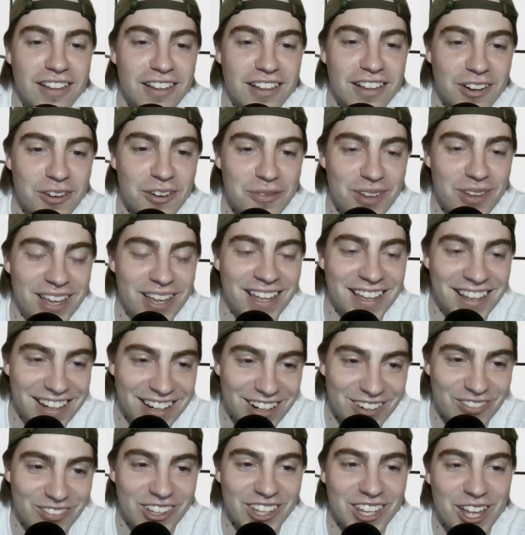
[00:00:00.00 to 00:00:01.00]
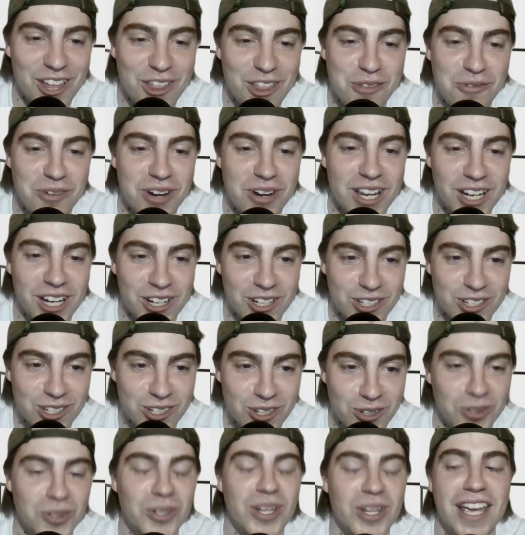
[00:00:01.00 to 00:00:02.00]
it'll be like 3 years
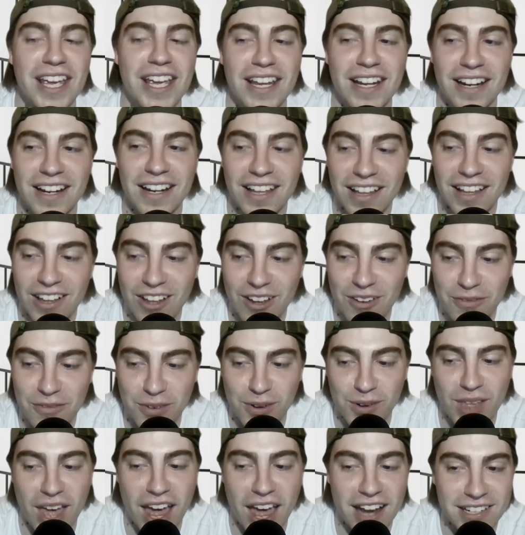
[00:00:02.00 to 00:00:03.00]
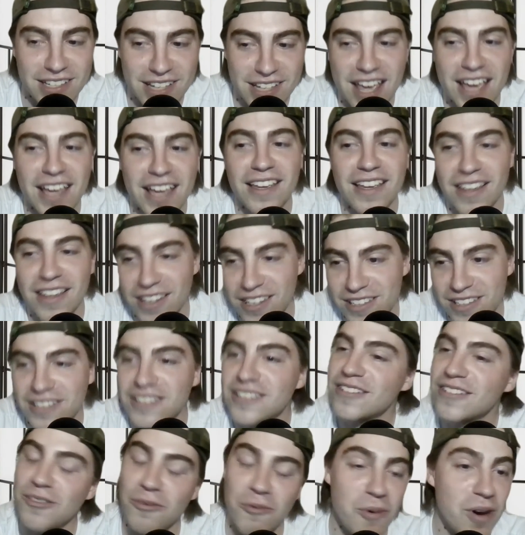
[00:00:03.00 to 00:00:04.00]
too late for that take,
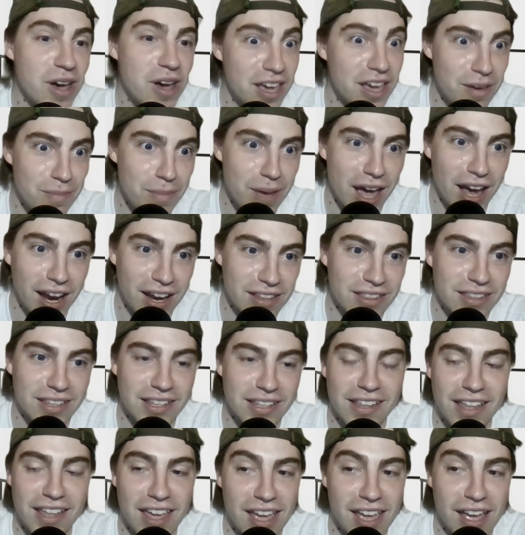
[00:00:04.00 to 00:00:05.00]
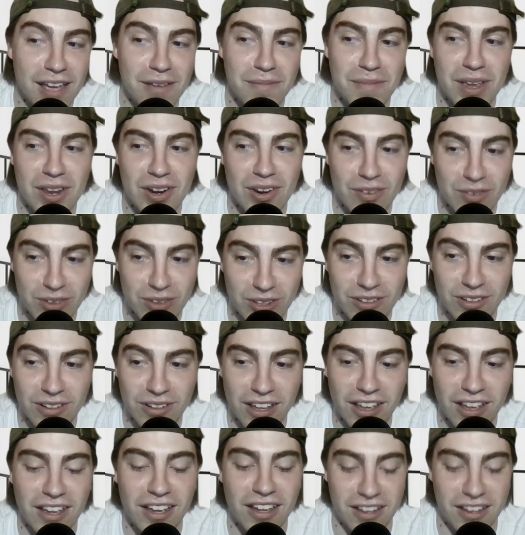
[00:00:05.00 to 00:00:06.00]
because way back in the day I made
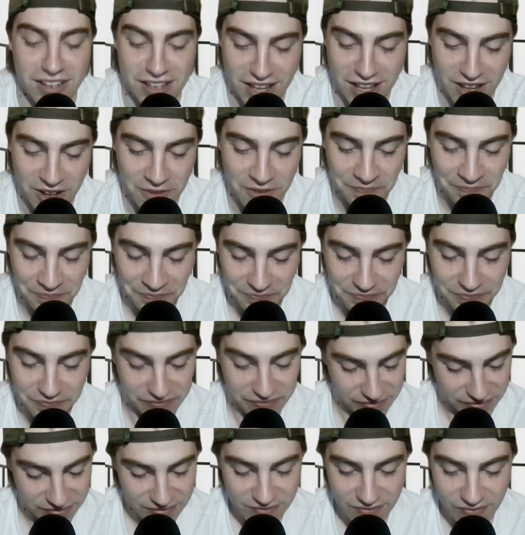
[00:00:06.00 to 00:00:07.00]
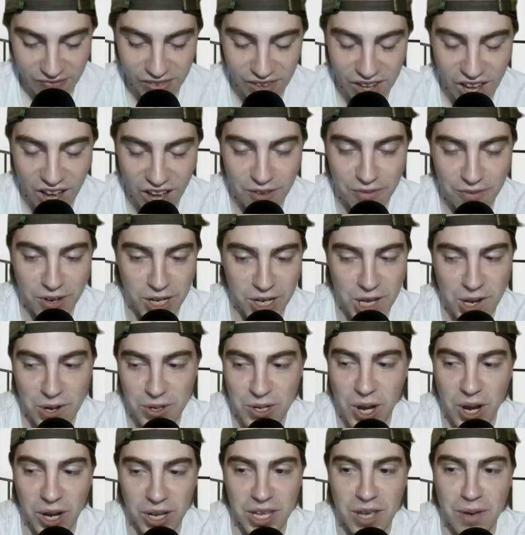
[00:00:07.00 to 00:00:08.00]
a video
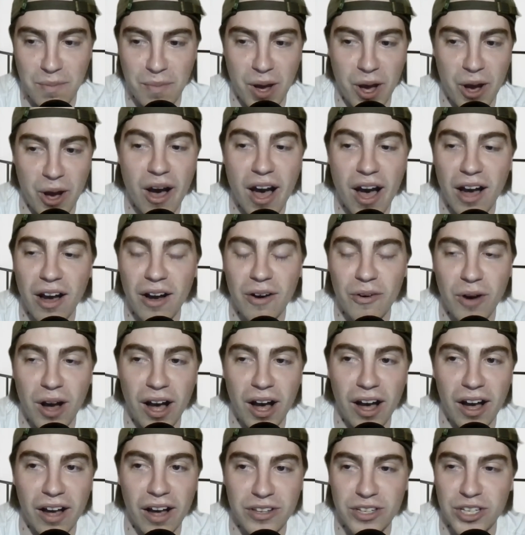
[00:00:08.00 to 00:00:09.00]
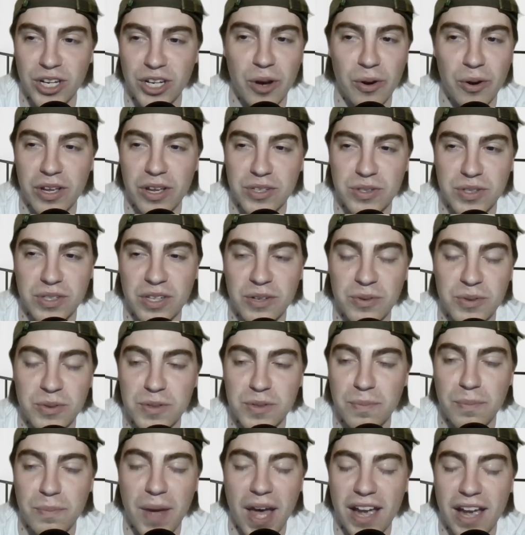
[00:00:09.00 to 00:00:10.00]
talking about because it
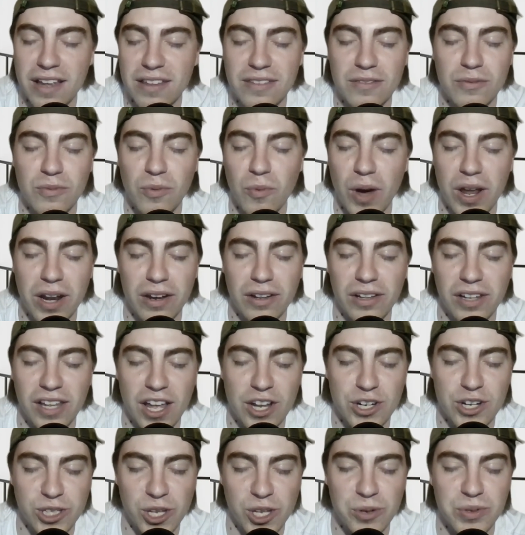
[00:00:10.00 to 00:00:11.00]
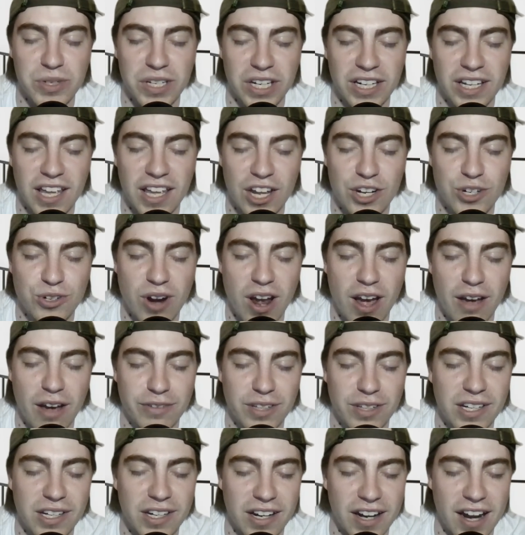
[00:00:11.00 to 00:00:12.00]
was back when LiAngelo didn't get
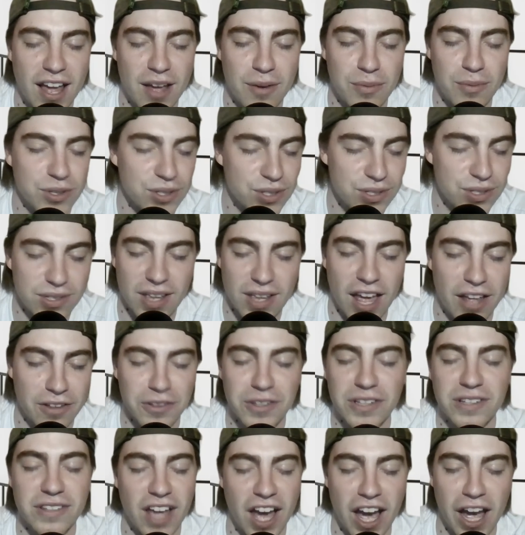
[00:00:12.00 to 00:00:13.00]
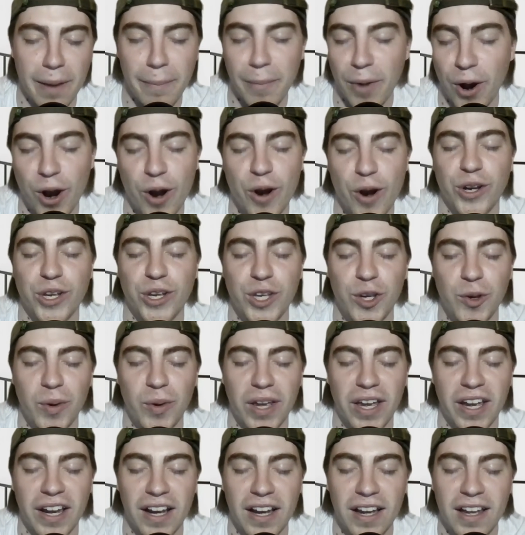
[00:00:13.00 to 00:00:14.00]
drafted, and I was at the time
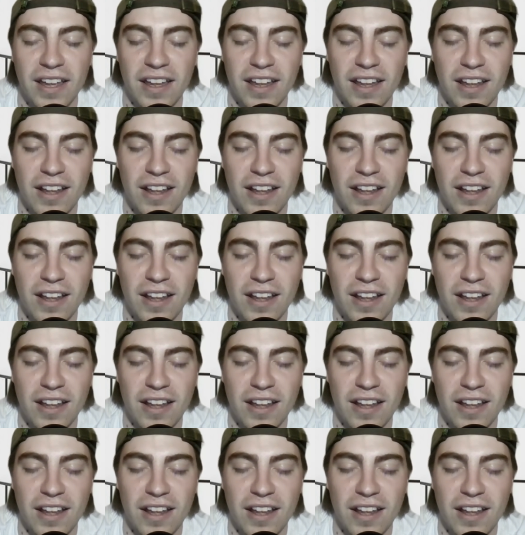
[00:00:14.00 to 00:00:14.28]
arguing